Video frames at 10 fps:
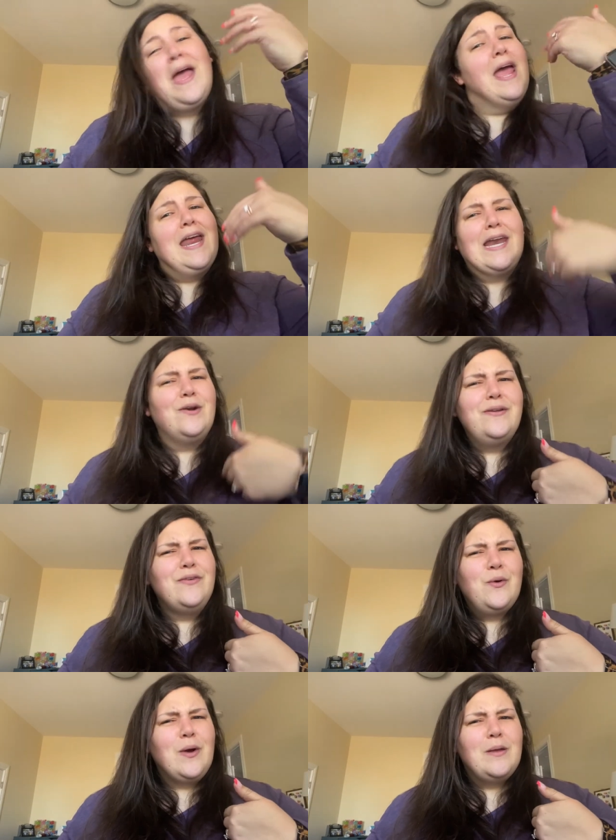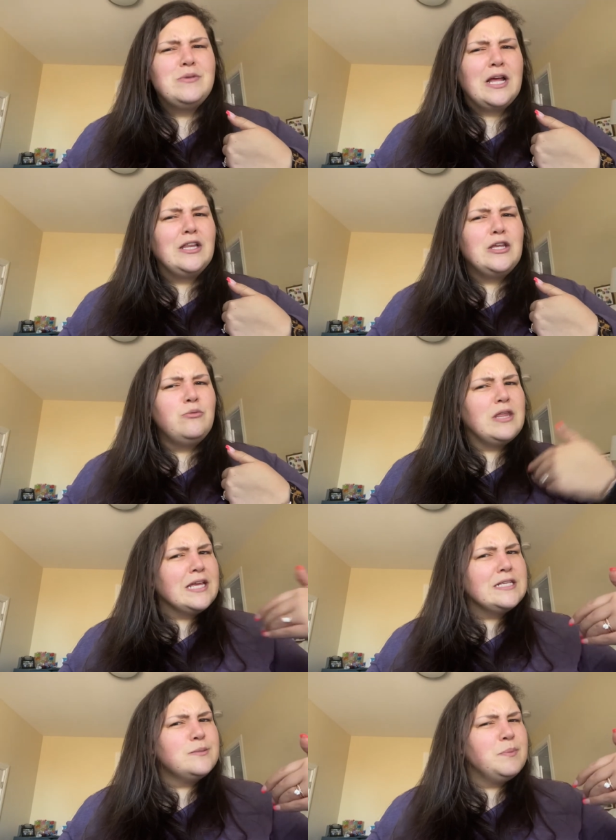And I don't even know why I'm telling you
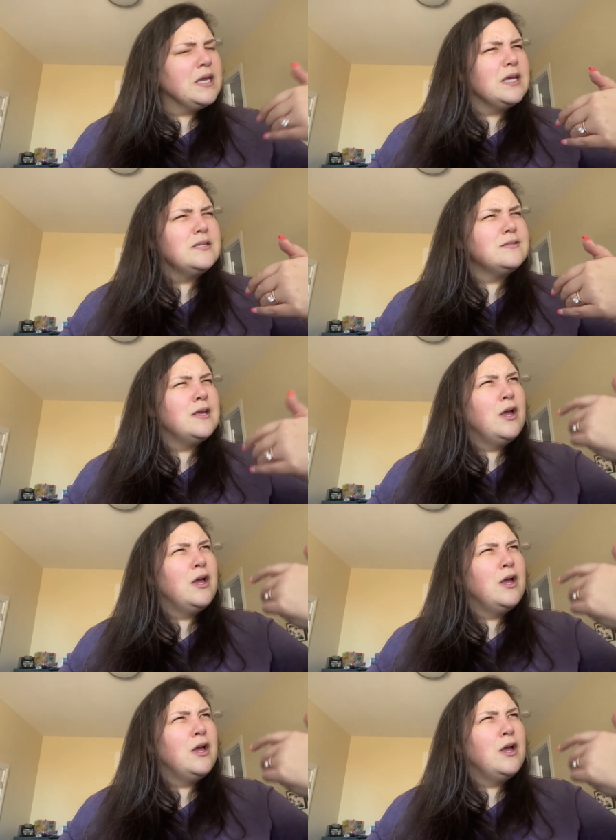this, because